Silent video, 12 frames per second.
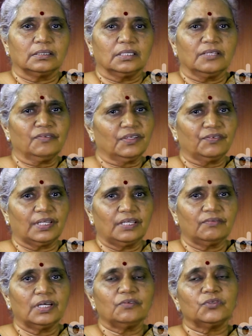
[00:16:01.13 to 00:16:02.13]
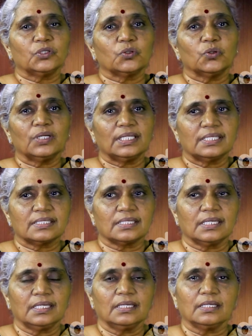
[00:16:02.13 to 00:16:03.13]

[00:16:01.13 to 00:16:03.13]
Even if anyone would go and see,